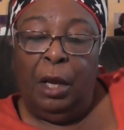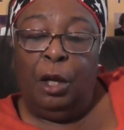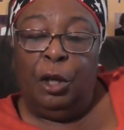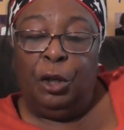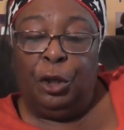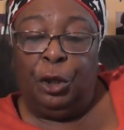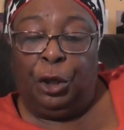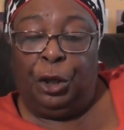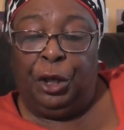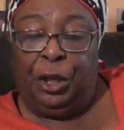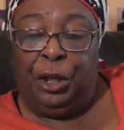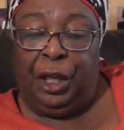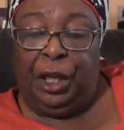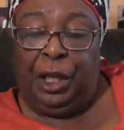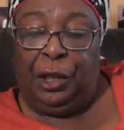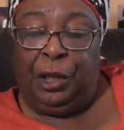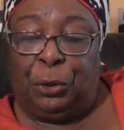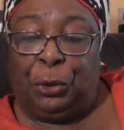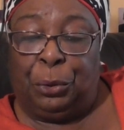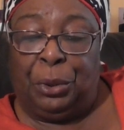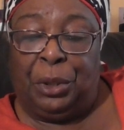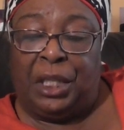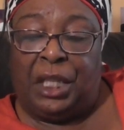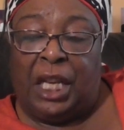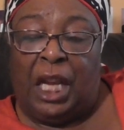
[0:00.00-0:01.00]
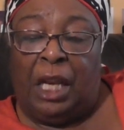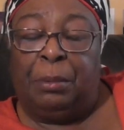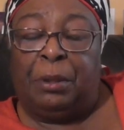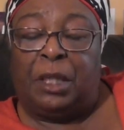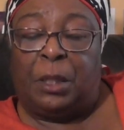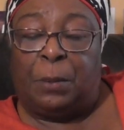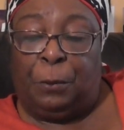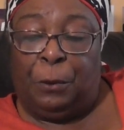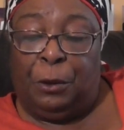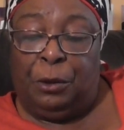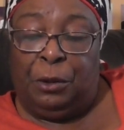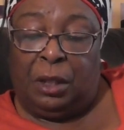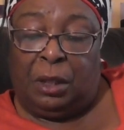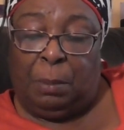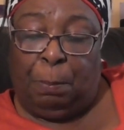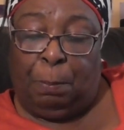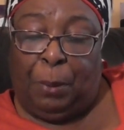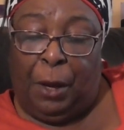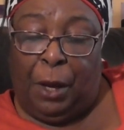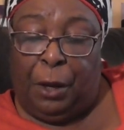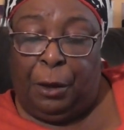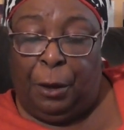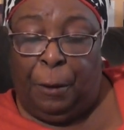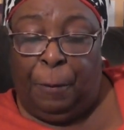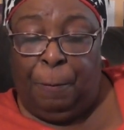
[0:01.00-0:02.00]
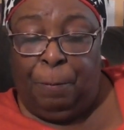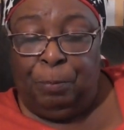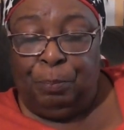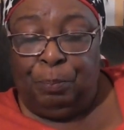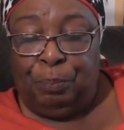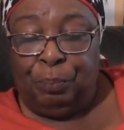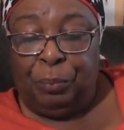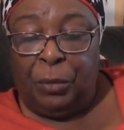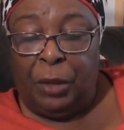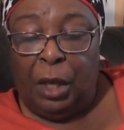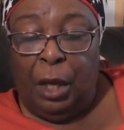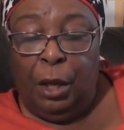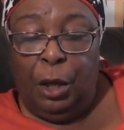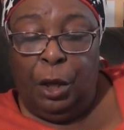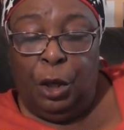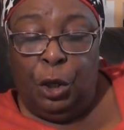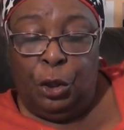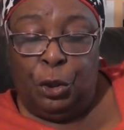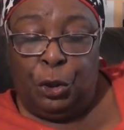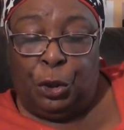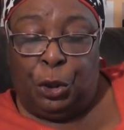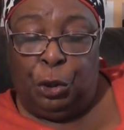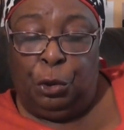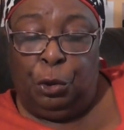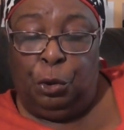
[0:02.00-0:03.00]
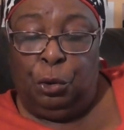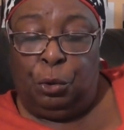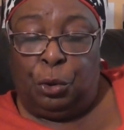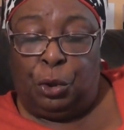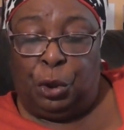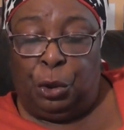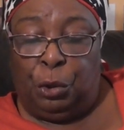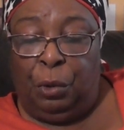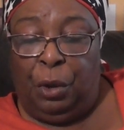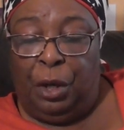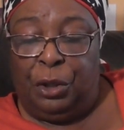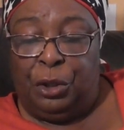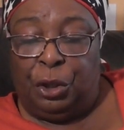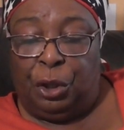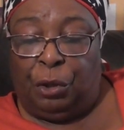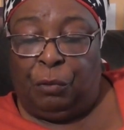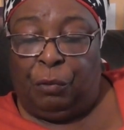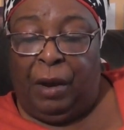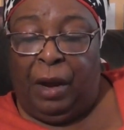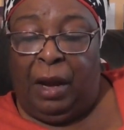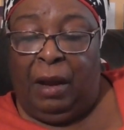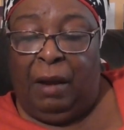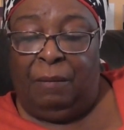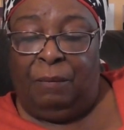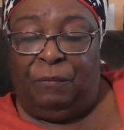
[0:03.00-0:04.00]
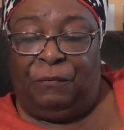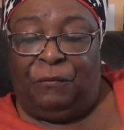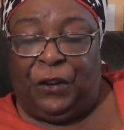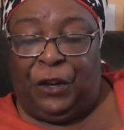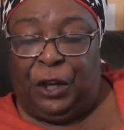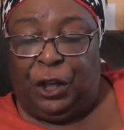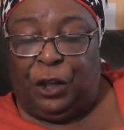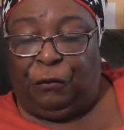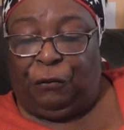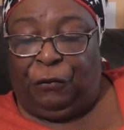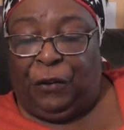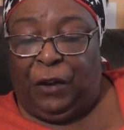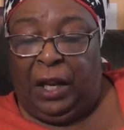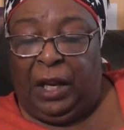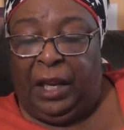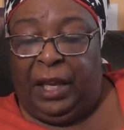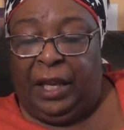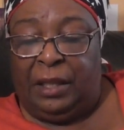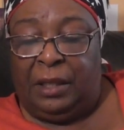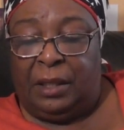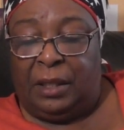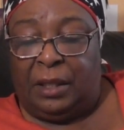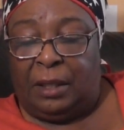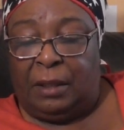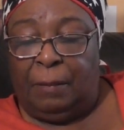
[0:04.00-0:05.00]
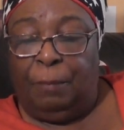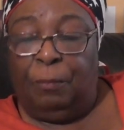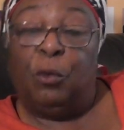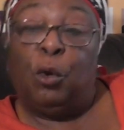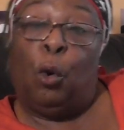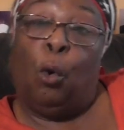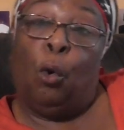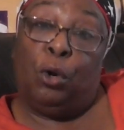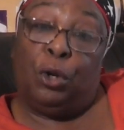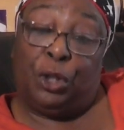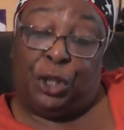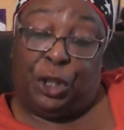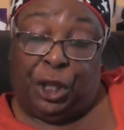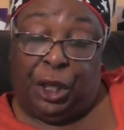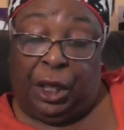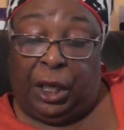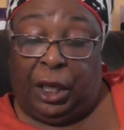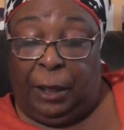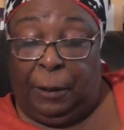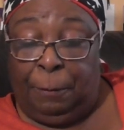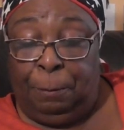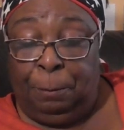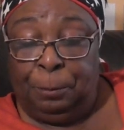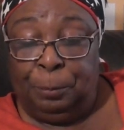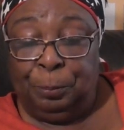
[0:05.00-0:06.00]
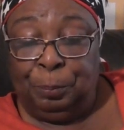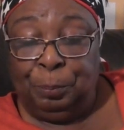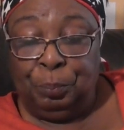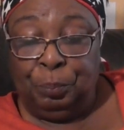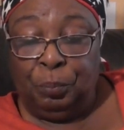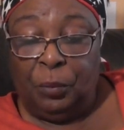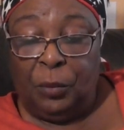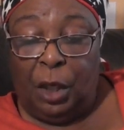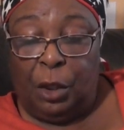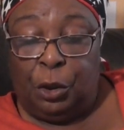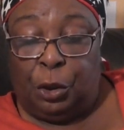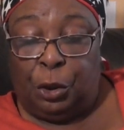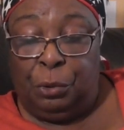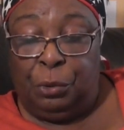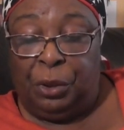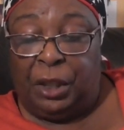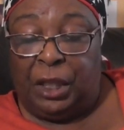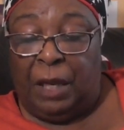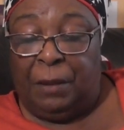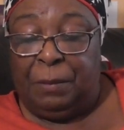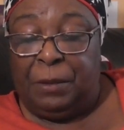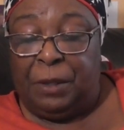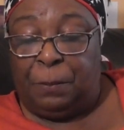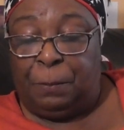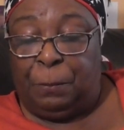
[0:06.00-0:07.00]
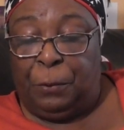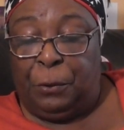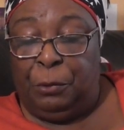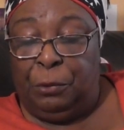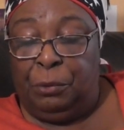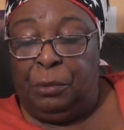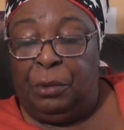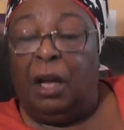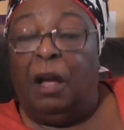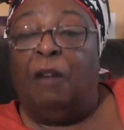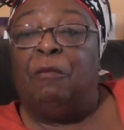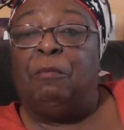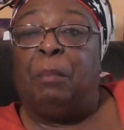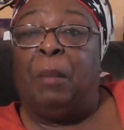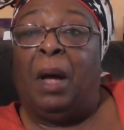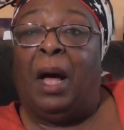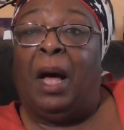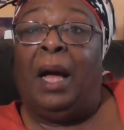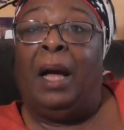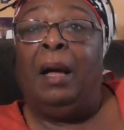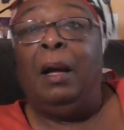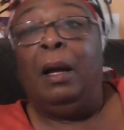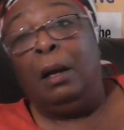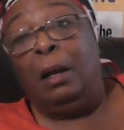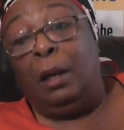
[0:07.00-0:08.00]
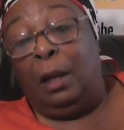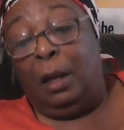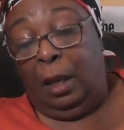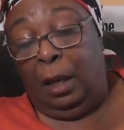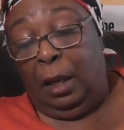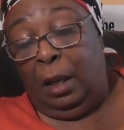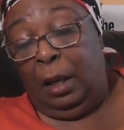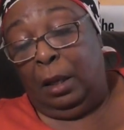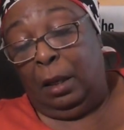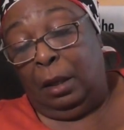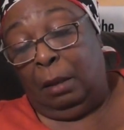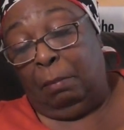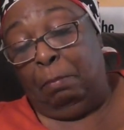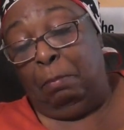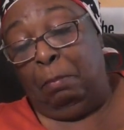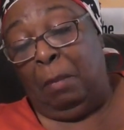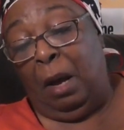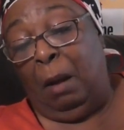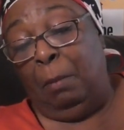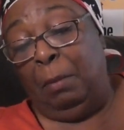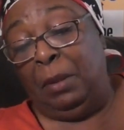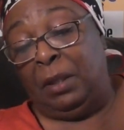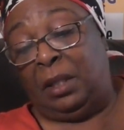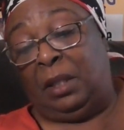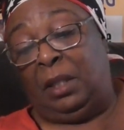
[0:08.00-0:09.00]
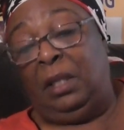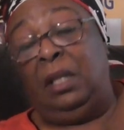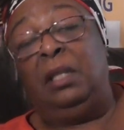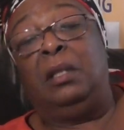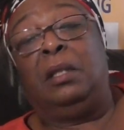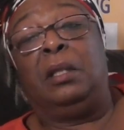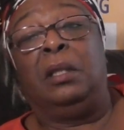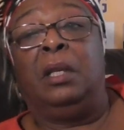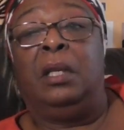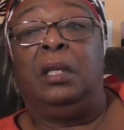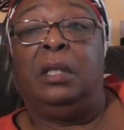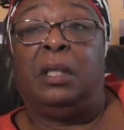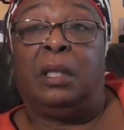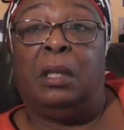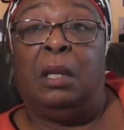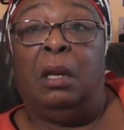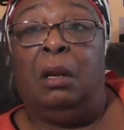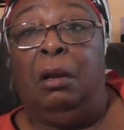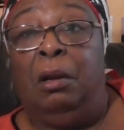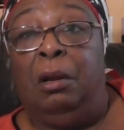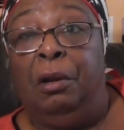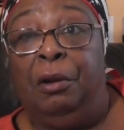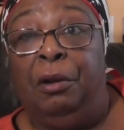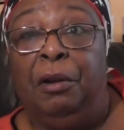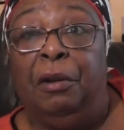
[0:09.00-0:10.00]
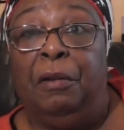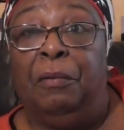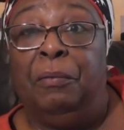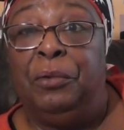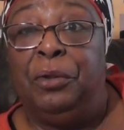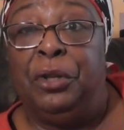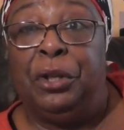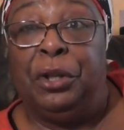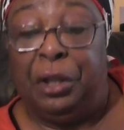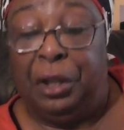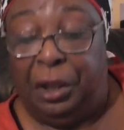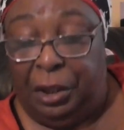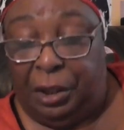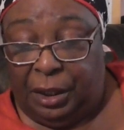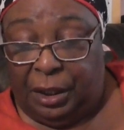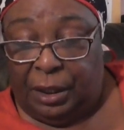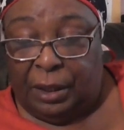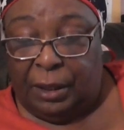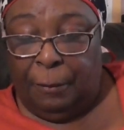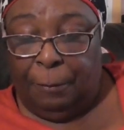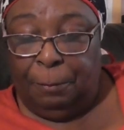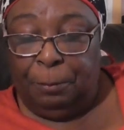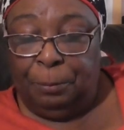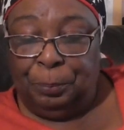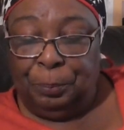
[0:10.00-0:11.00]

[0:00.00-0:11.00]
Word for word: You're going to 3 tablespoons of butter, 2 200 gram fish fillets or chicken, 2 tablespoons of my mama seasonings love dust.